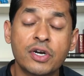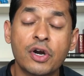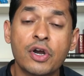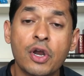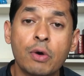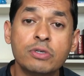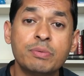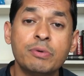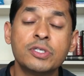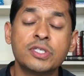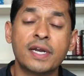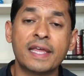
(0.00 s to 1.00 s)
that are known to
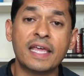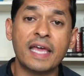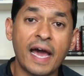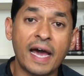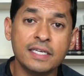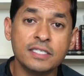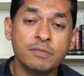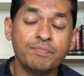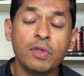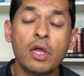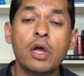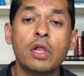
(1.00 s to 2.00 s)
produce a lot of gas,
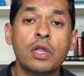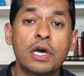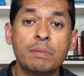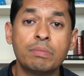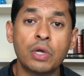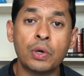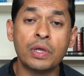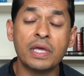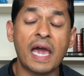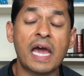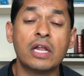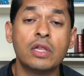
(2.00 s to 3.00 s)
a lot of
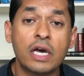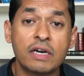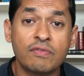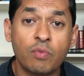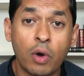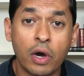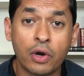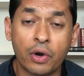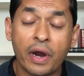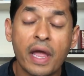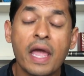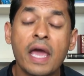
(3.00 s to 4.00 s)
bloating, and a lot of
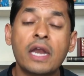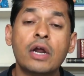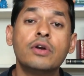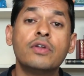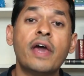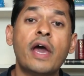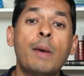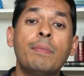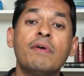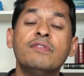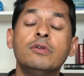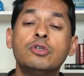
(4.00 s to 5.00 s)
water. And under the
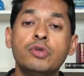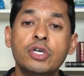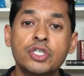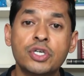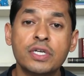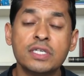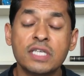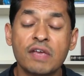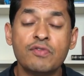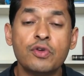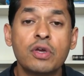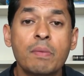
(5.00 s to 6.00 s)
help of a nutritionist,
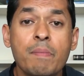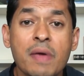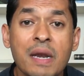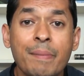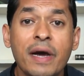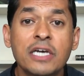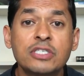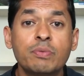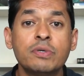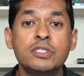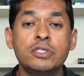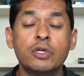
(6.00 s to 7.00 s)
if you can minimize
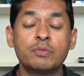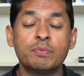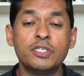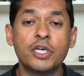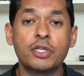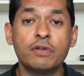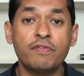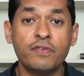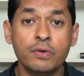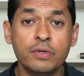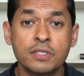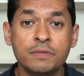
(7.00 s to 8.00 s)
those particular
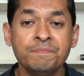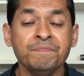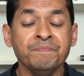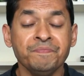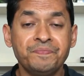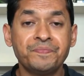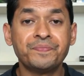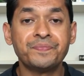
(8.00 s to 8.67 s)
foods,